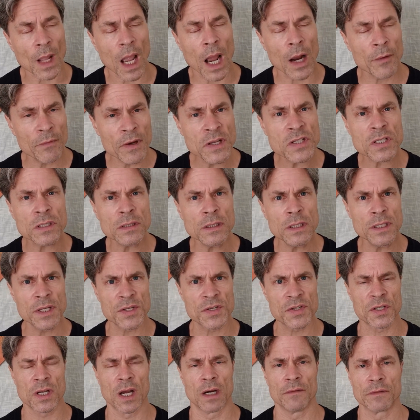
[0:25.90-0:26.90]
I recently
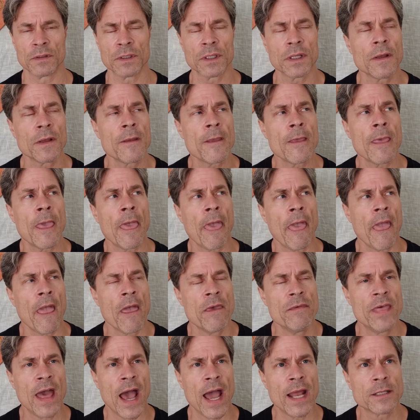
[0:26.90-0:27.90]
discovered
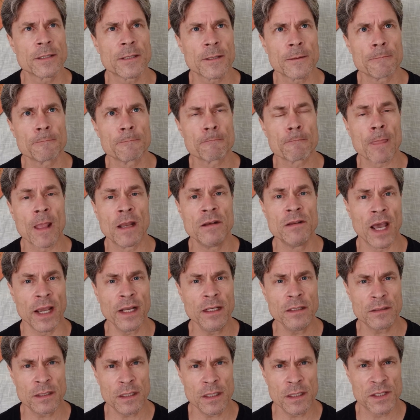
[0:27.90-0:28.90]
that
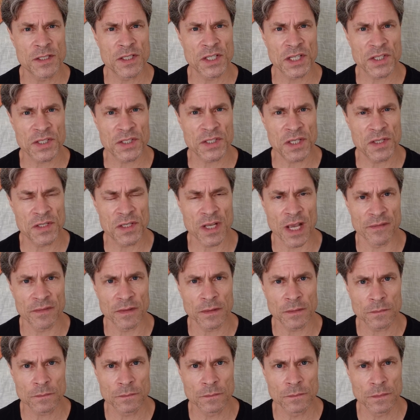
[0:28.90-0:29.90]
nineteen
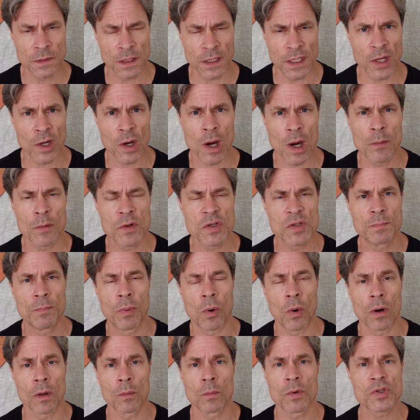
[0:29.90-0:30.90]
sixty-seven, the year I was
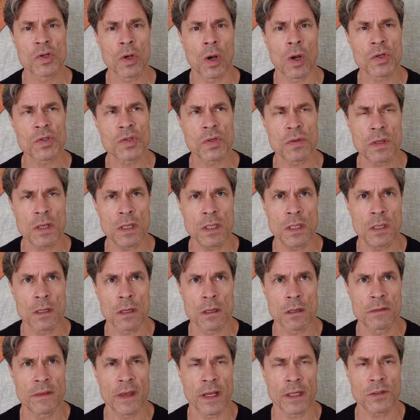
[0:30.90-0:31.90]
born, was also the
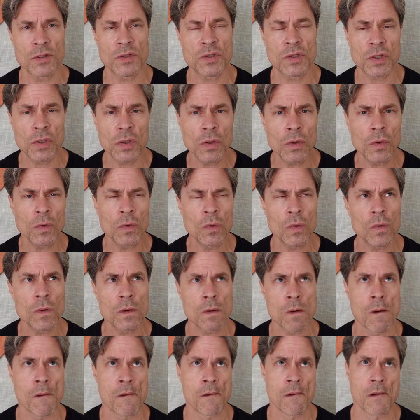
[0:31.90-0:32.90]
year that
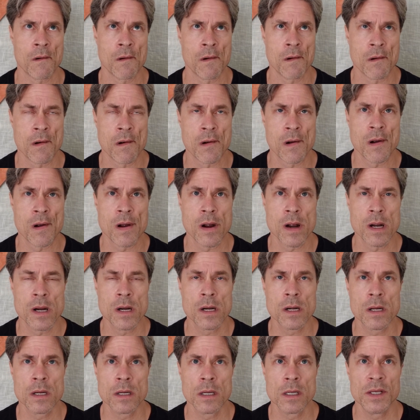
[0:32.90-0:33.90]
two
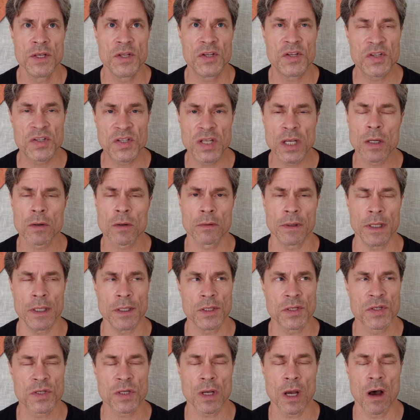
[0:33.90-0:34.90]

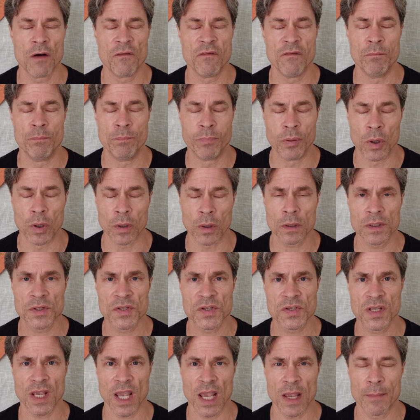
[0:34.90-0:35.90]
series of
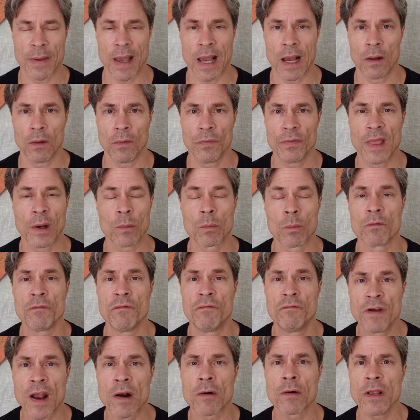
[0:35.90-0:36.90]
books came out that were
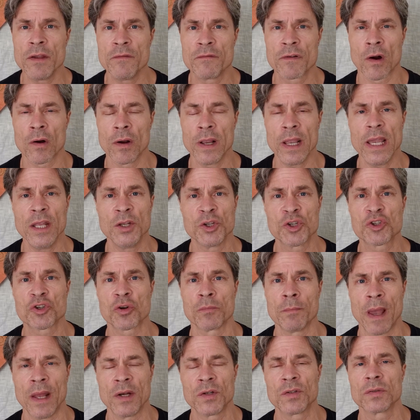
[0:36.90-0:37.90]
very, very
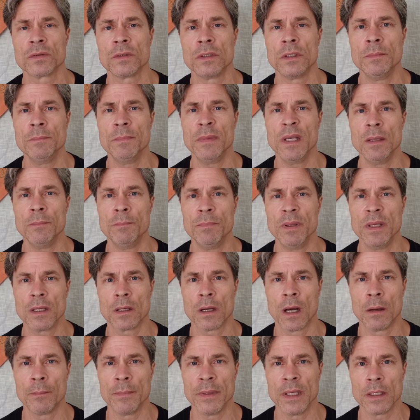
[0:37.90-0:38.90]
instrumental in me
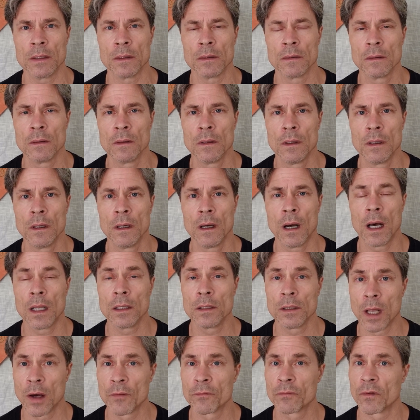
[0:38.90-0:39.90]
becoming a
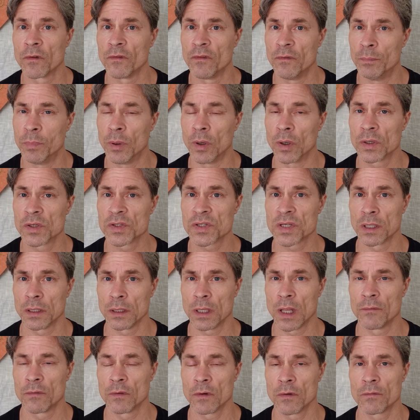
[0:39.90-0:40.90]
lover of books and a
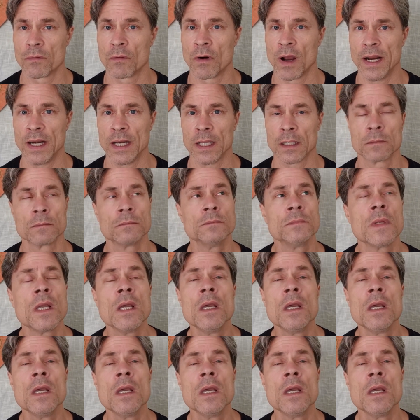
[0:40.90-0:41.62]
lover of writing.